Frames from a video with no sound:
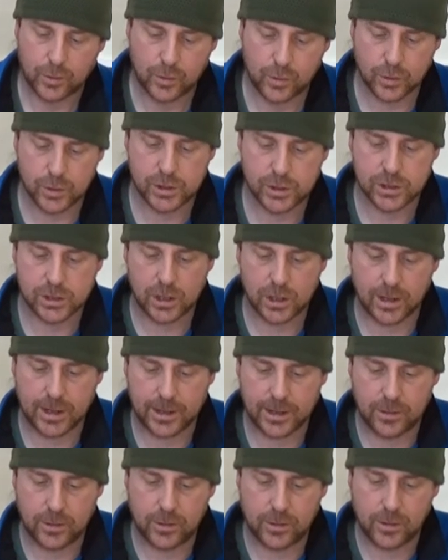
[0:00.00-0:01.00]
Good
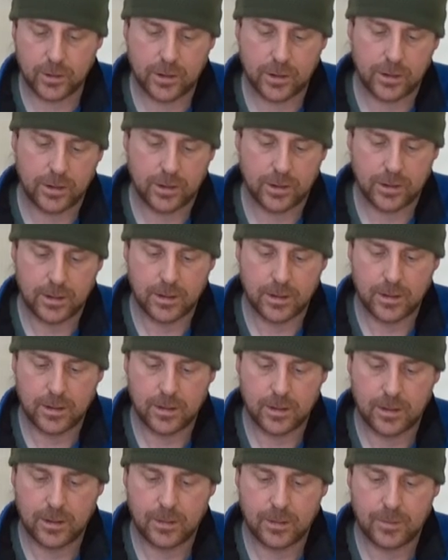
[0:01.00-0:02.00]
solid hook,
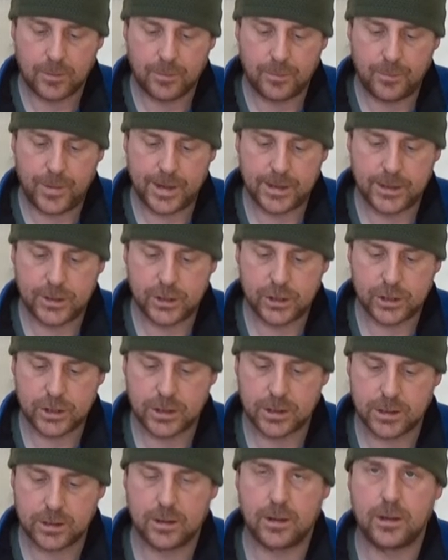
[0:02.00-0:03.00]

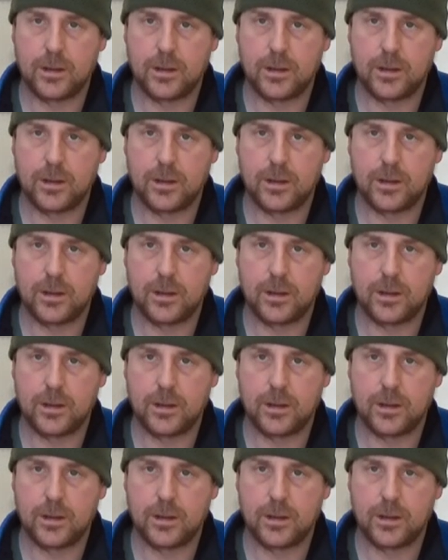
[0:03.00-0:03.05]
pinch